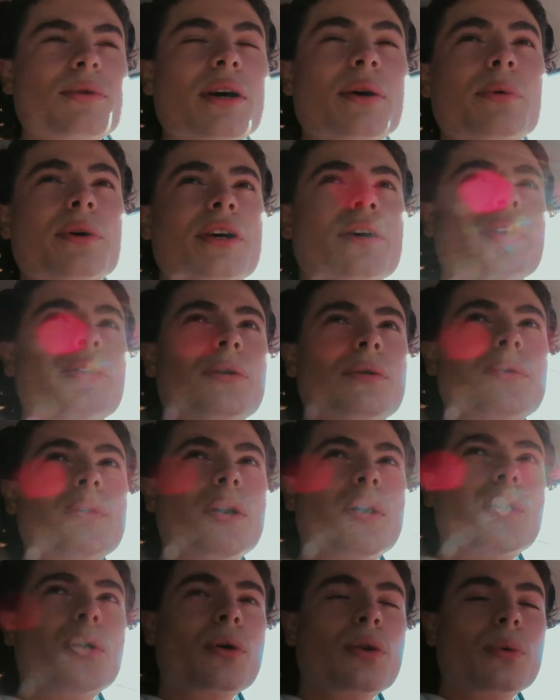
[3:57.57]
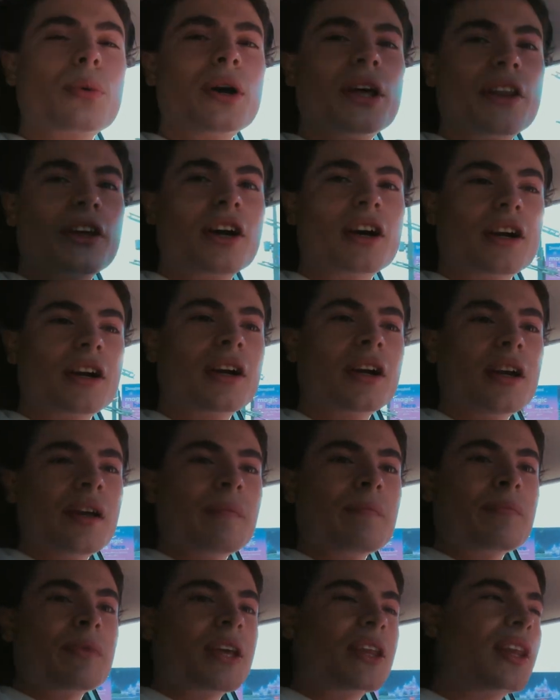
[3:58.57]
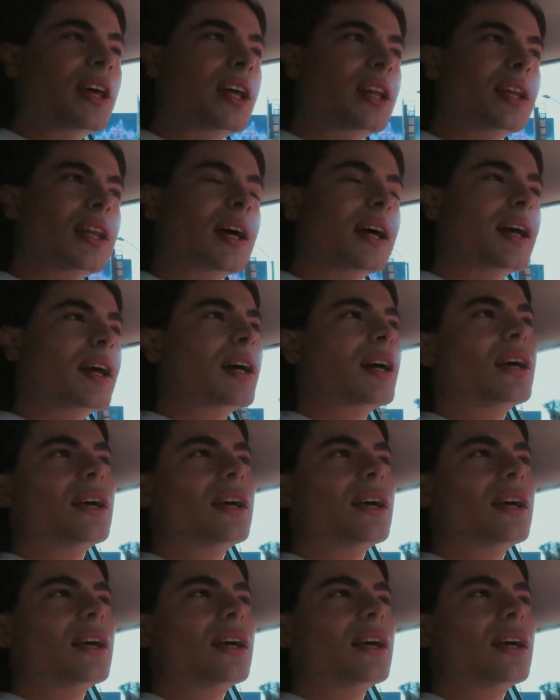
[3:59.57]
do I wanna go all the way there? And then, like,